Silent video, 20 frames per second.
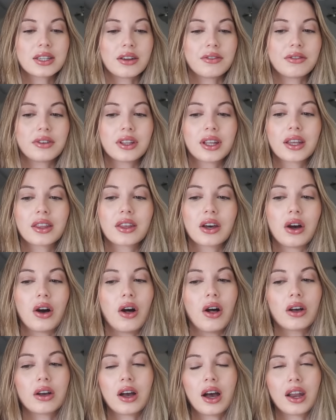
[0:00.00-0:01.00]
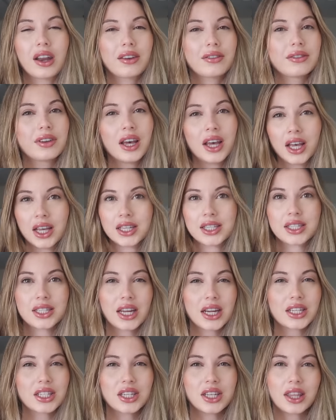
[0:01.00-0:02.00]
I feel like they all kind of
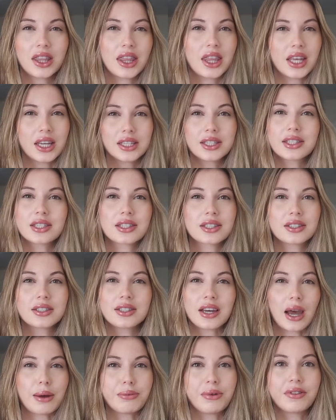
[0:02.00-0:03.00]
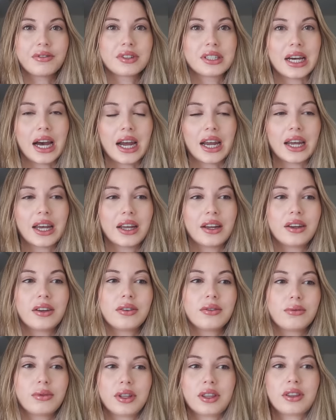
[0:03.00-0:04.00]
stick to this type of diet
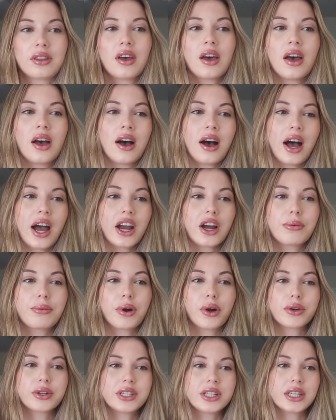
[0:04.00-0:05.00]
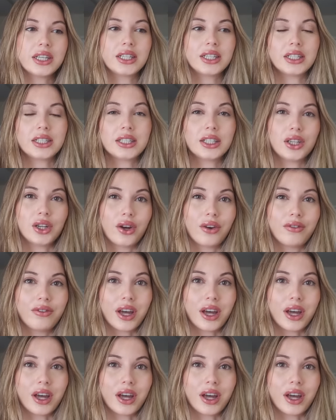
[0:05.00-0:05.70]
with higher protein, you know,